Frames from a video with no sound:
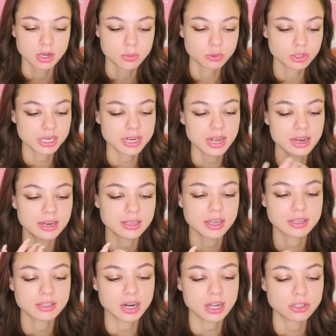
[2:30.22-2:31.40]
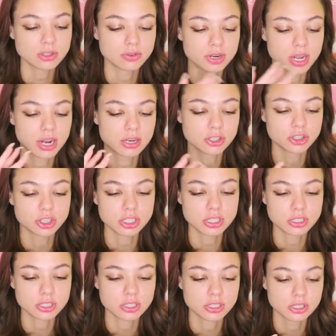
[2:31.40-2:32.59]
Seriously, it's like I'm
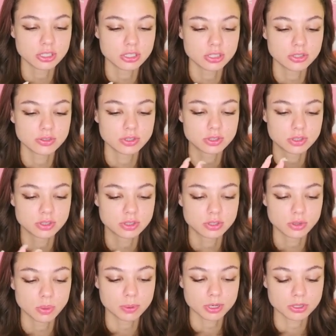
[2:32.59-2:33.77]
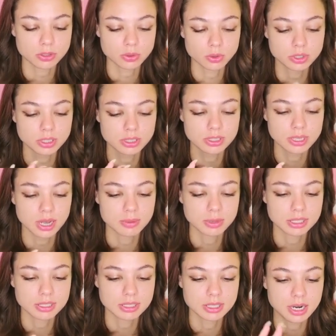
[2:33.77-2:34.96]
spending them in real life. The strangest
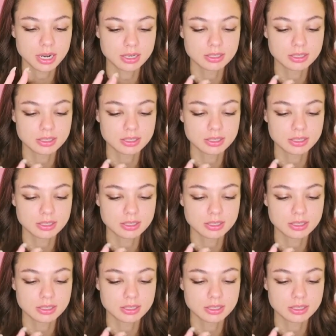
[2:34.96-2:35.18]
things are